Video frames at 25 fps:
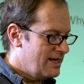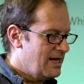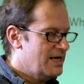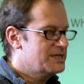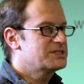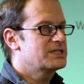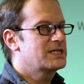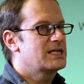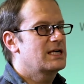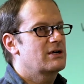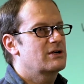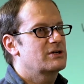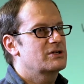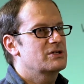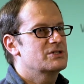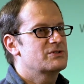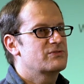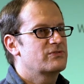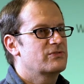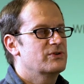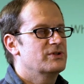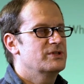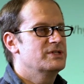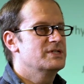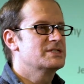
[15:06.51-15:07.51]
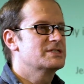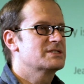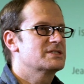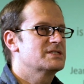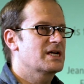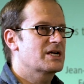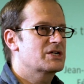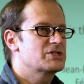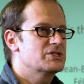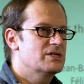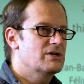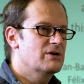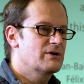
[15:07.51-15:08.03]
cast of characters for this
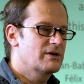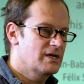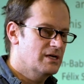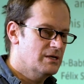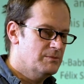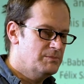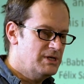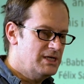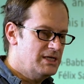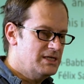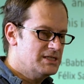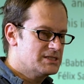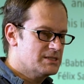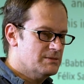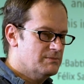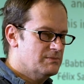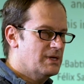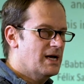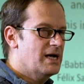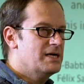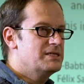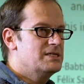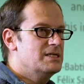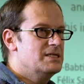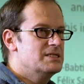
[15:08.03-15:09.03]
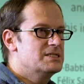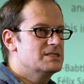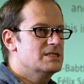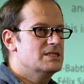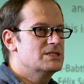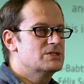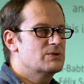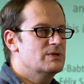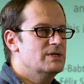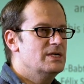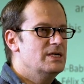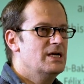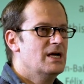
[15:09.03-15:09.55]
section are going to be some 19th
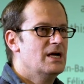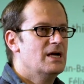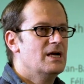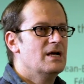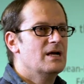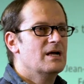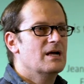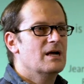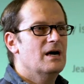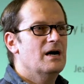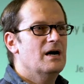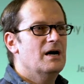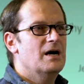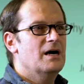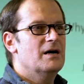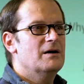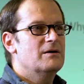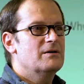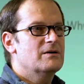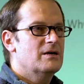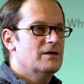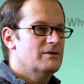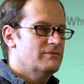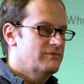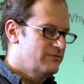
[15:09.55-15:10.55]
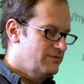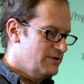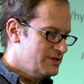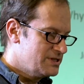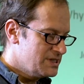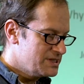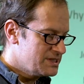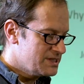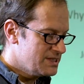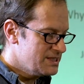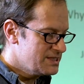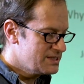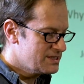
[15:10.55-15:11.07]
century
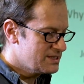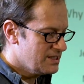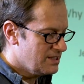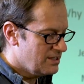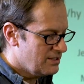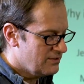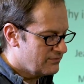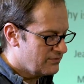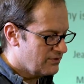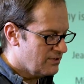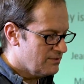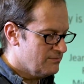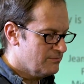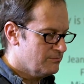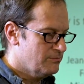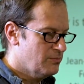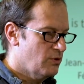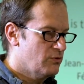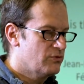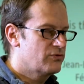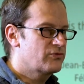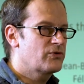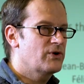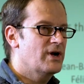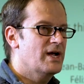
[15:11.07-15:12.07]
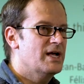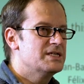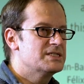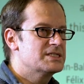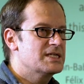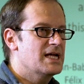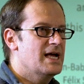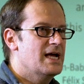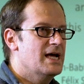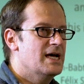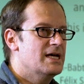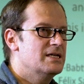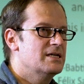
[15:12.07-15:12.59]
physicists from both France
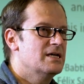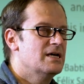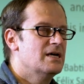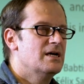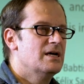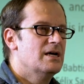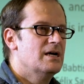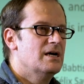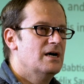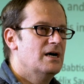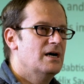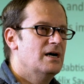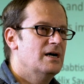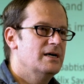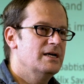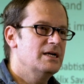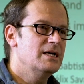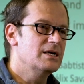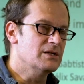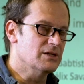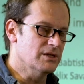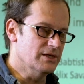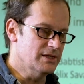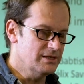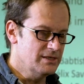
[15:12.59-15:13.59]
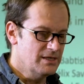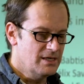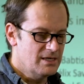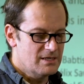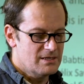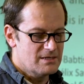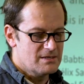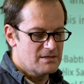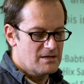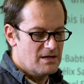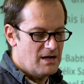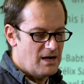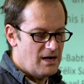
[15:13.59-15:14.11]
and England.
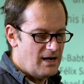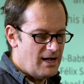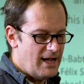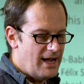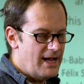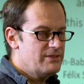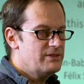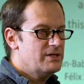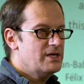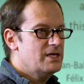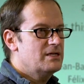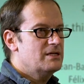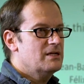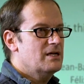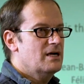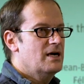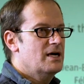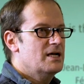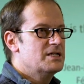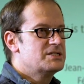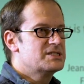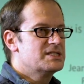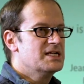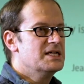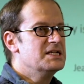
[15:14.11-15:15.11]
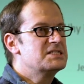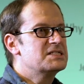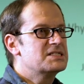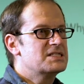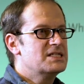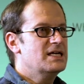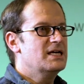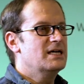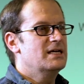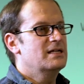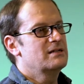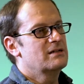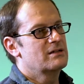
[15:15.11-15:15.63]
And then since
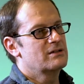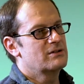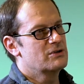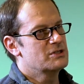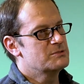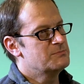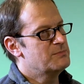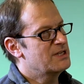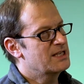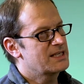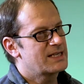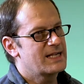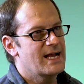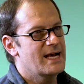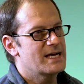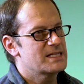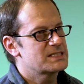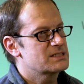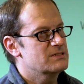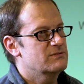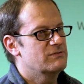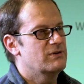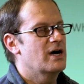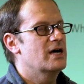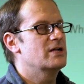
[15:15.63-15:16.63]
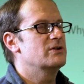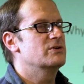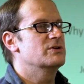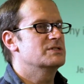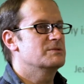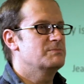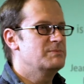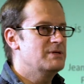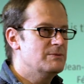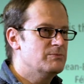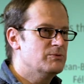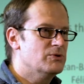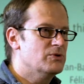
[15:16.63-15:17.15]
then, there's been a cast of hundreds
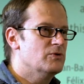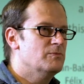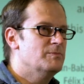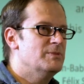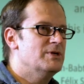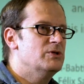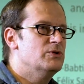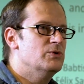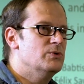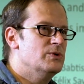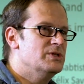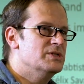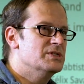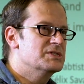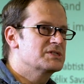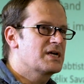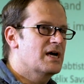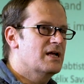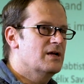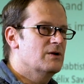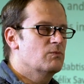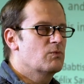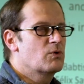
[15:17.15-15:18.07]
of people who've been doing this kind of